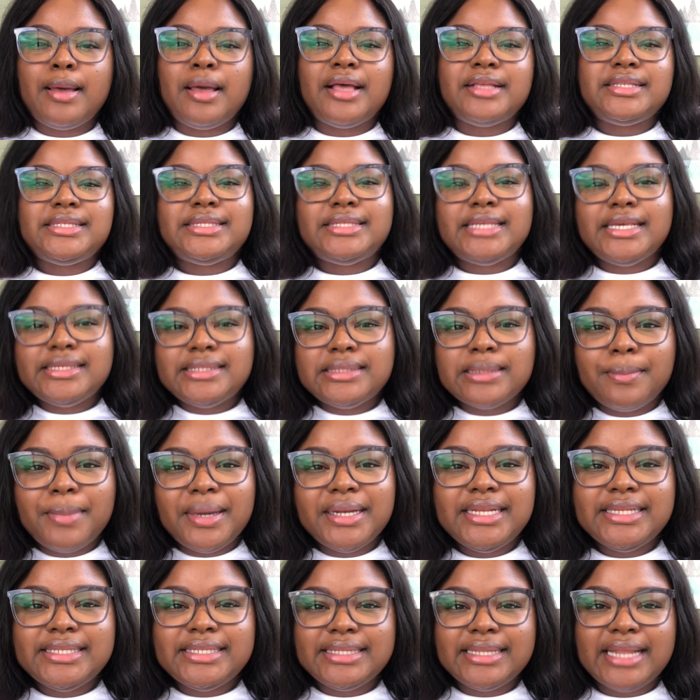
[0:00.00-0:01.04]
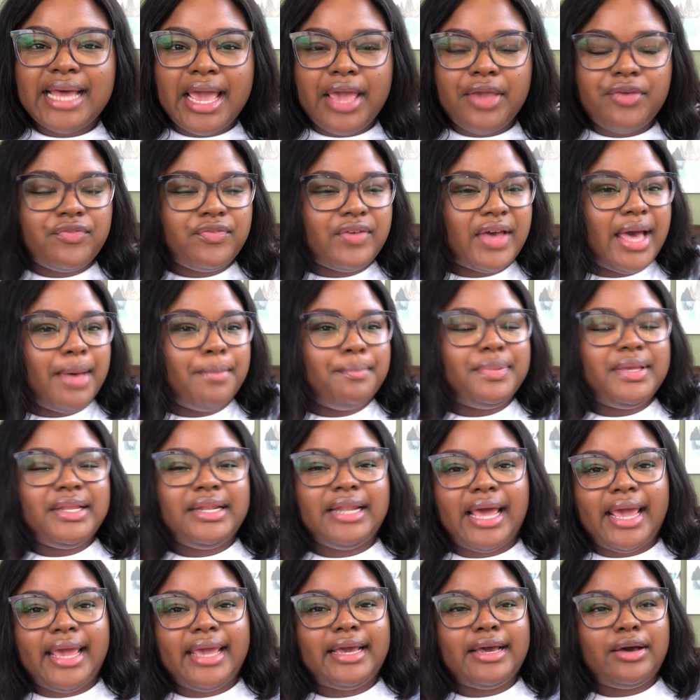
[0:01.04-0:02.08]
see somebody's life and be
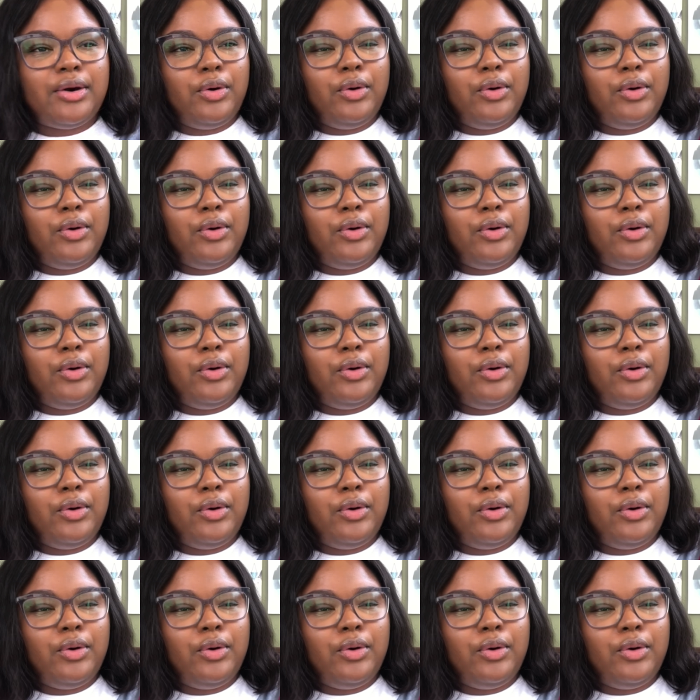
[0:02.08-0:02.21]
like,